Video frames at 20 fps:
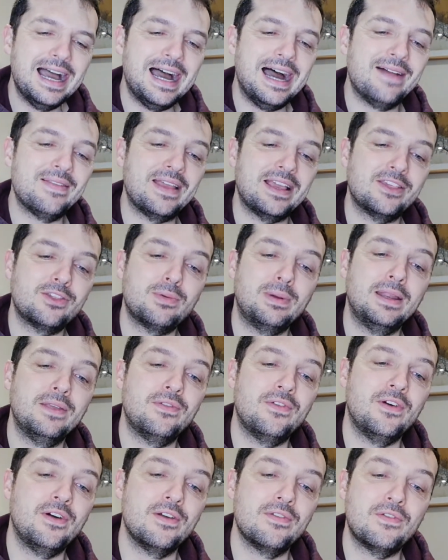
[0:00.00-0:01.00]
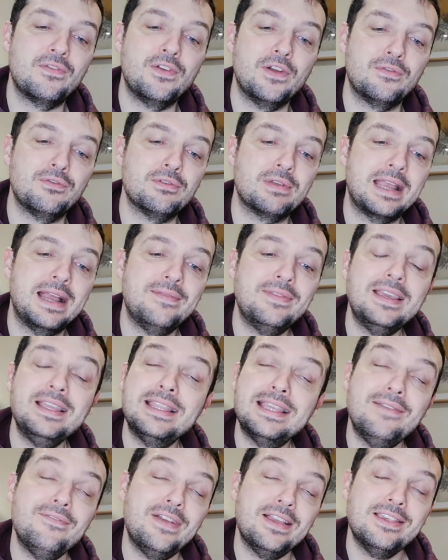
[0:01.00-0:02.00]
and that is 25 Furfrou County,
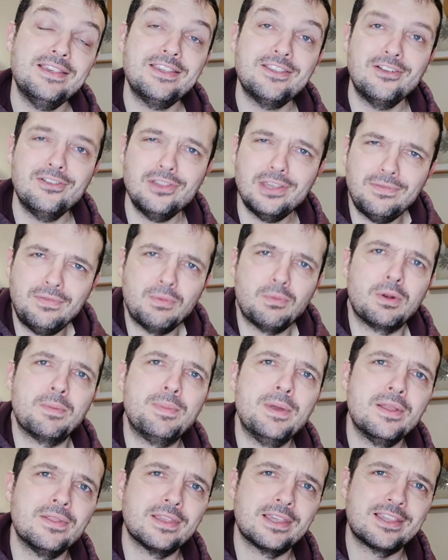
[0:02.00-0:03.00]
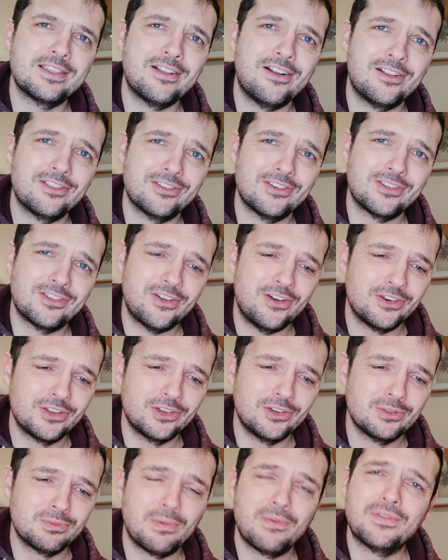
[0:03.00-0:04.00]
and 10,000 Stardust if you want to burn the Stardust on a
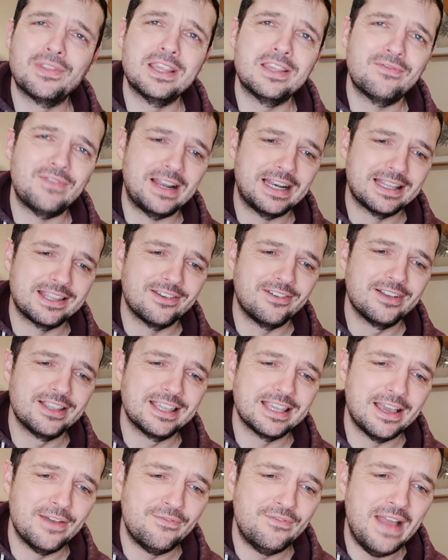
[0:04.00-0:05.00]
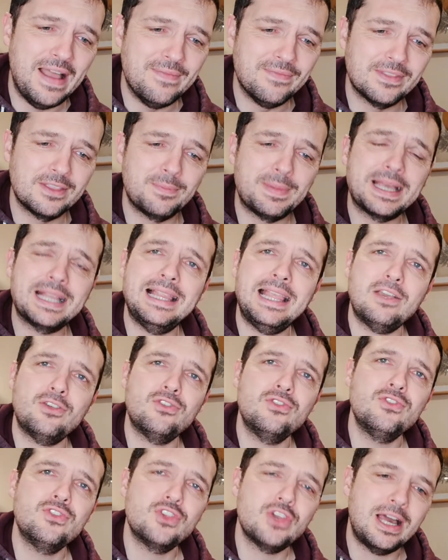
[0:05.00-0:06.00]
good one for this Valentine's event. There'll be
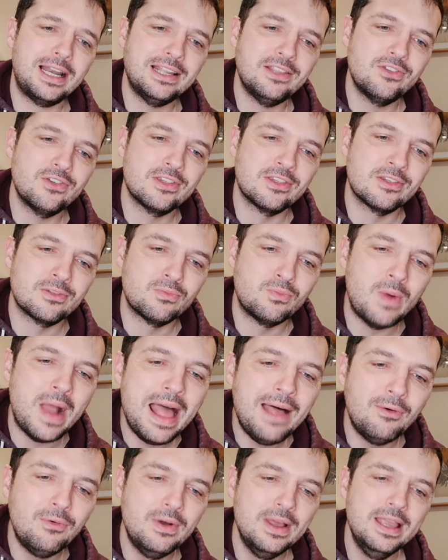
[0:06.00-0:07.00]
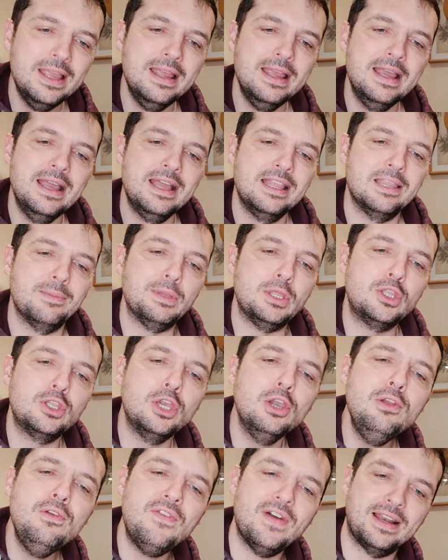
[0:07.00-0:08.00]
collection challenges as well. There'll be
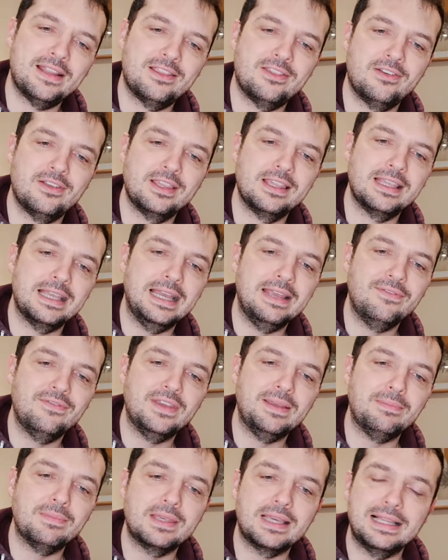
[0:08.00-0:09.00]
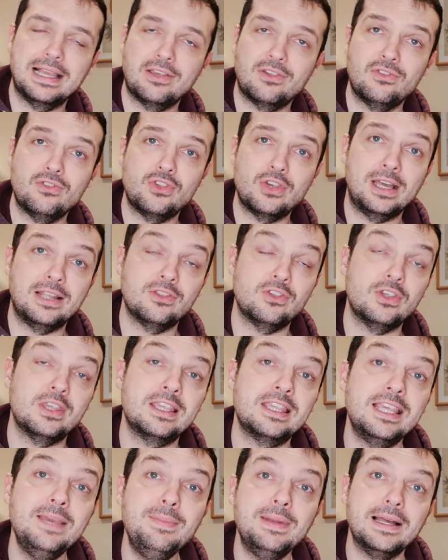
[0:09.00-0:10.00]
two Valentine's Day themed collection challenges,
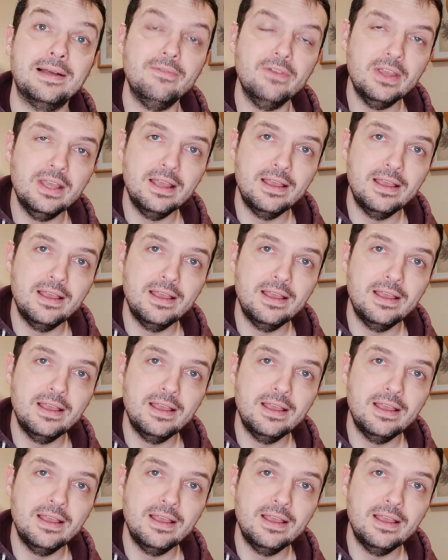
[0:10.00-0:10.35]
similar